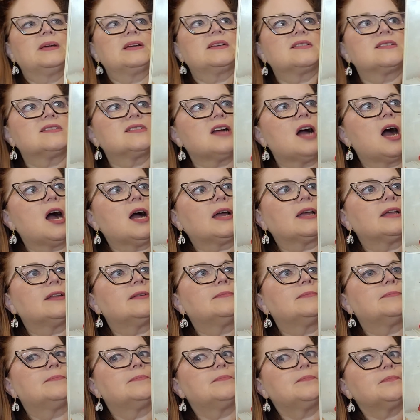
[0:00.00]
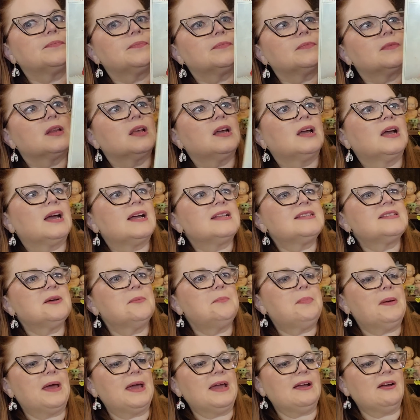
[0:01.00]
big stocking. It's a
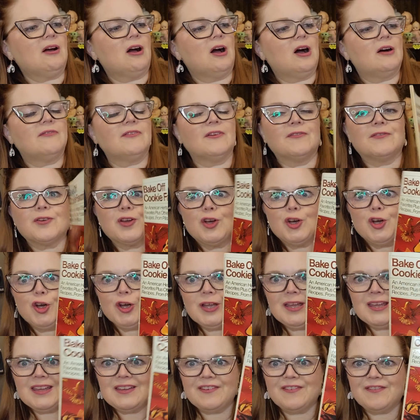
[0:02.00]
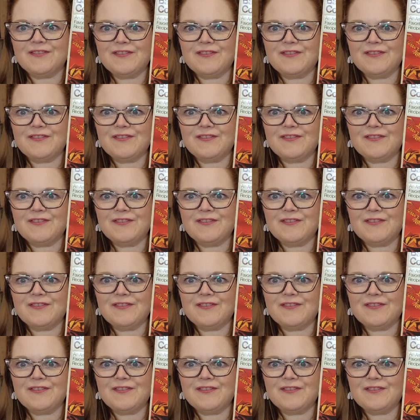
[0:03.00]
bake-off of cookie